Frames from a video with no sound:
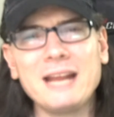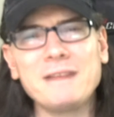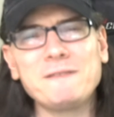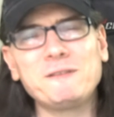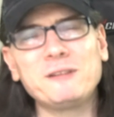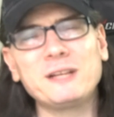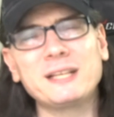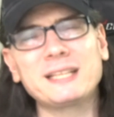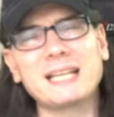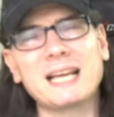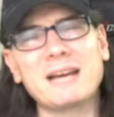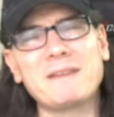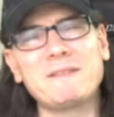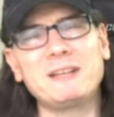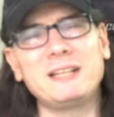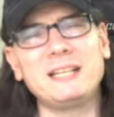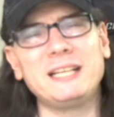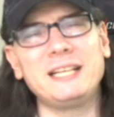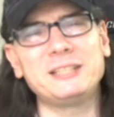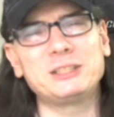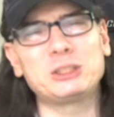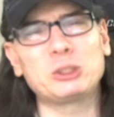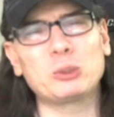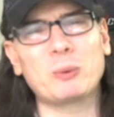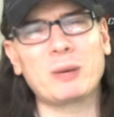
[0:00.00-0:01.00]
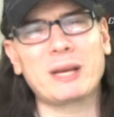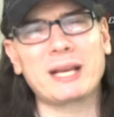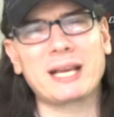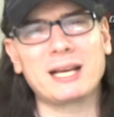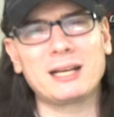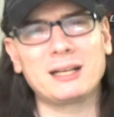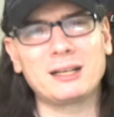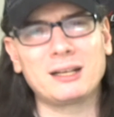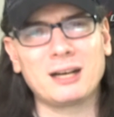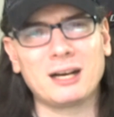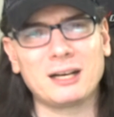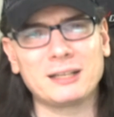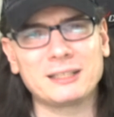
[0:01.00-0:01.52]
if you'd like to have an easier way getting
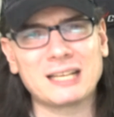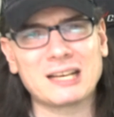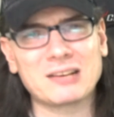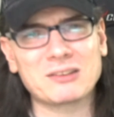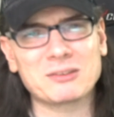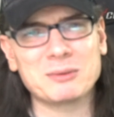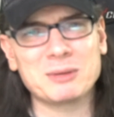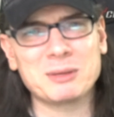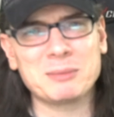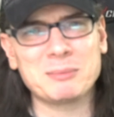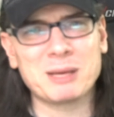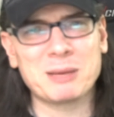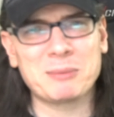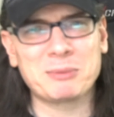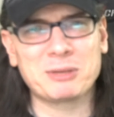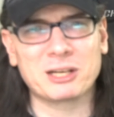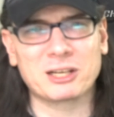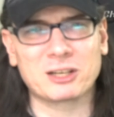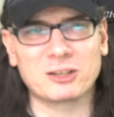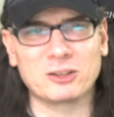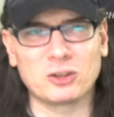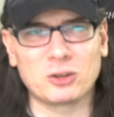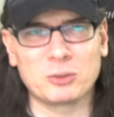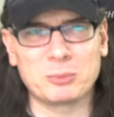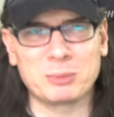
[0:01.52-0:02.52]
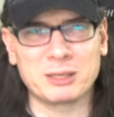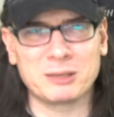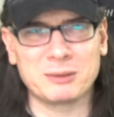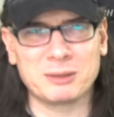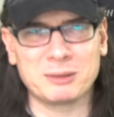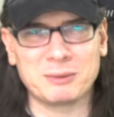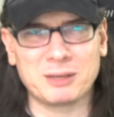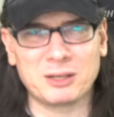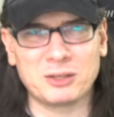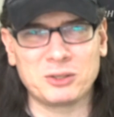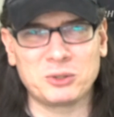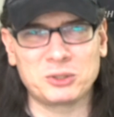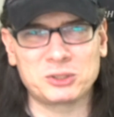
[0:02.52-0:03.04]
in contact with me, maybe talk a little bit
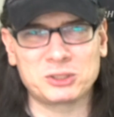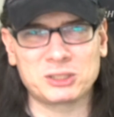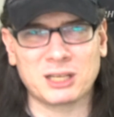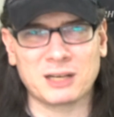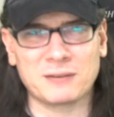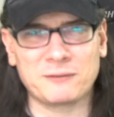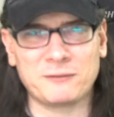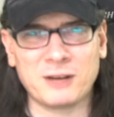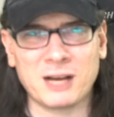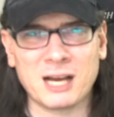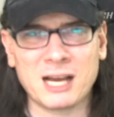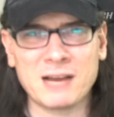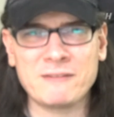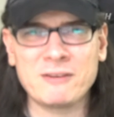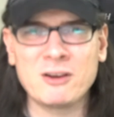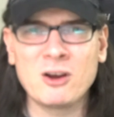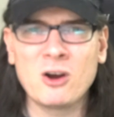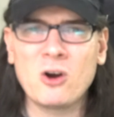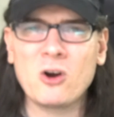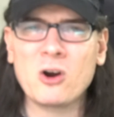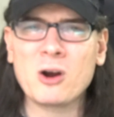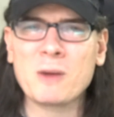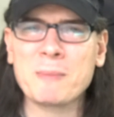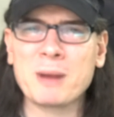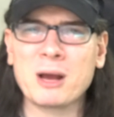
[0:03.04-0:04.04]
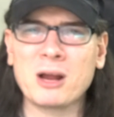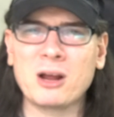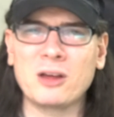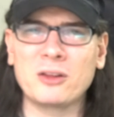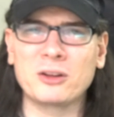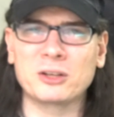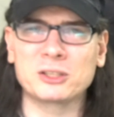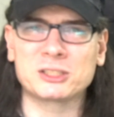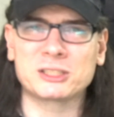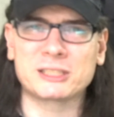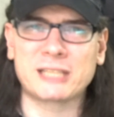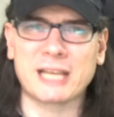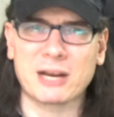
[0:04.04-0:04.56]
about Nuke's Top 5 or about all
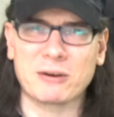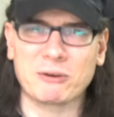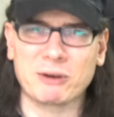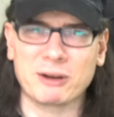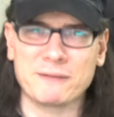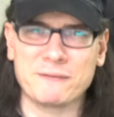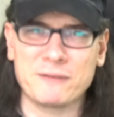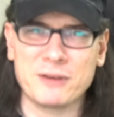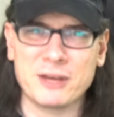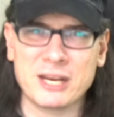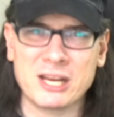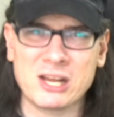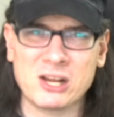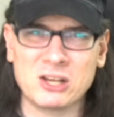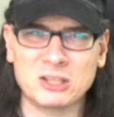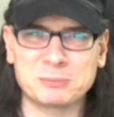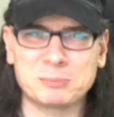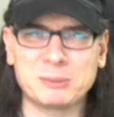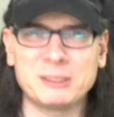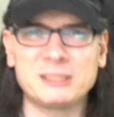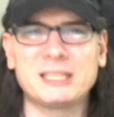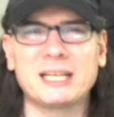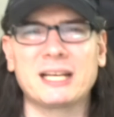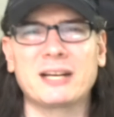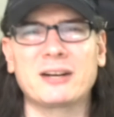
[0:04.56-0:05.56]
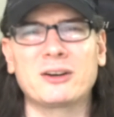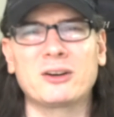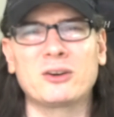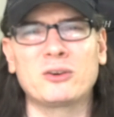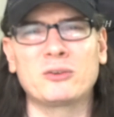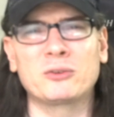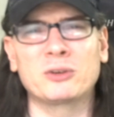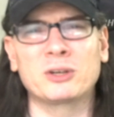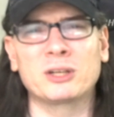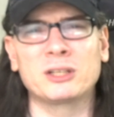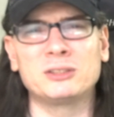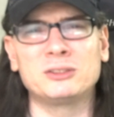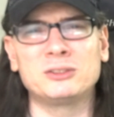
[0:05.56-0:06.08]
their scary videos, please head on
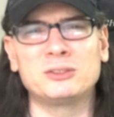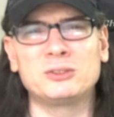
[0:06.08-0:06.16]
over and